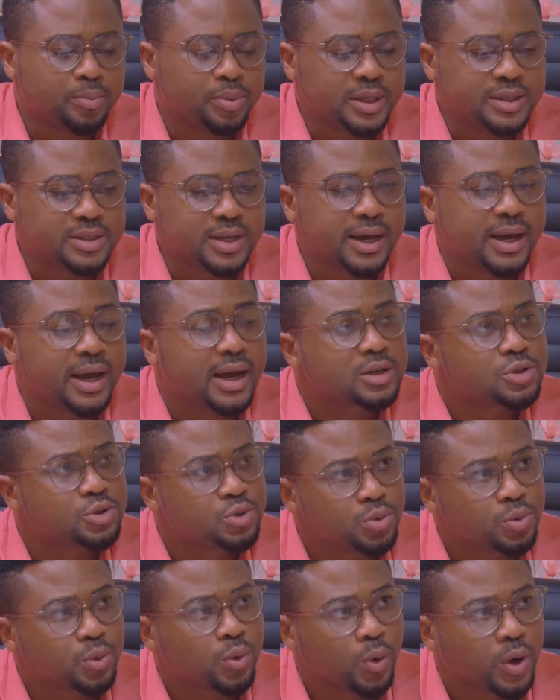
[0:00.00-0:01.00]
Please, I
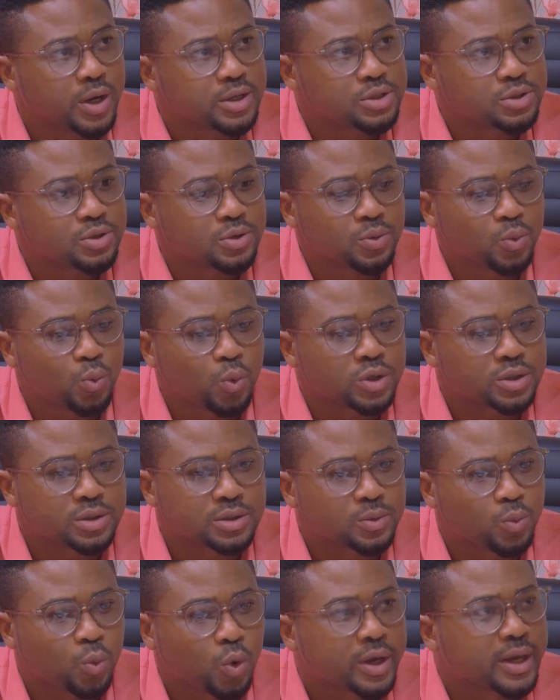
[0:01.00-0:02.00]
asked you a question.
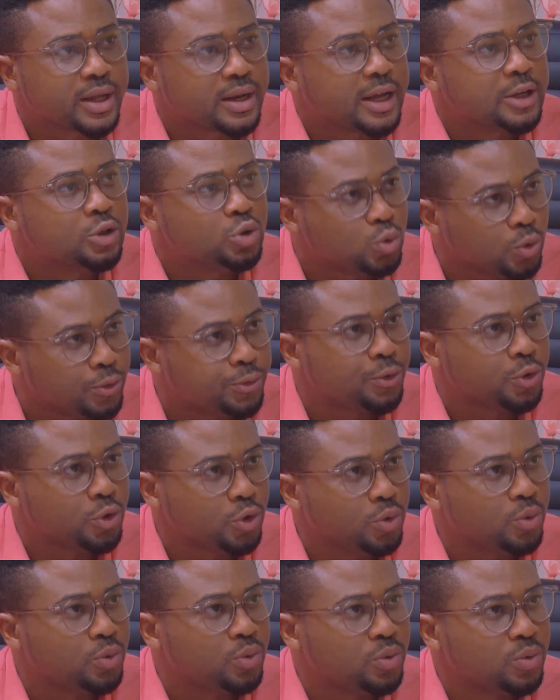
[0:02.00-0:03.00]
What can I do for
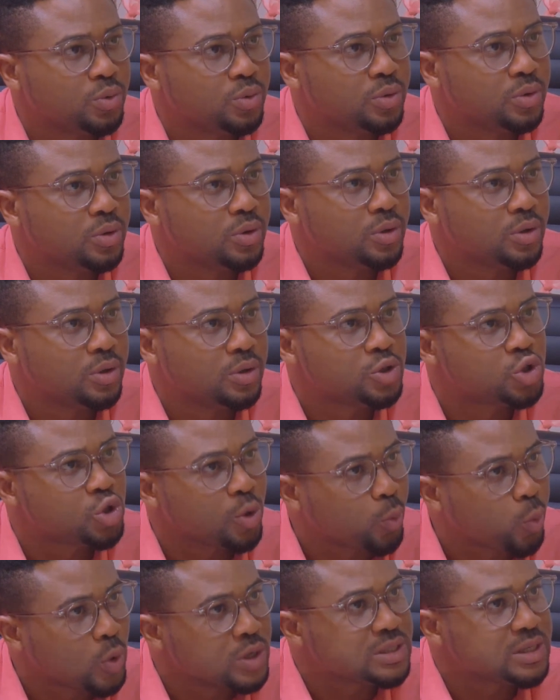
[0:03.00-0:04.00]
you?
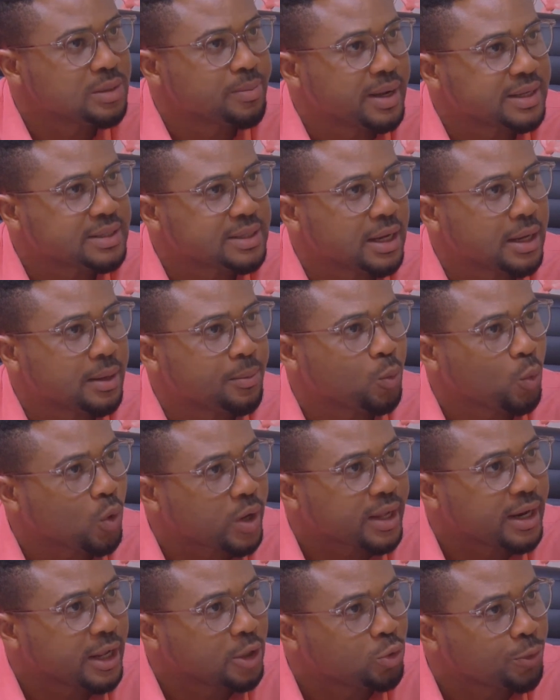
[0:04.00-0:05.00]
Stop wasting my time.
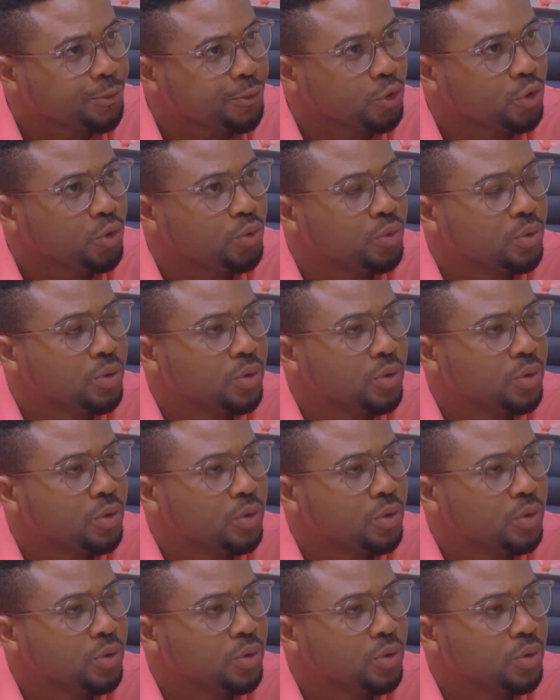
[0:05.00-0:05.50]
What can I do for you?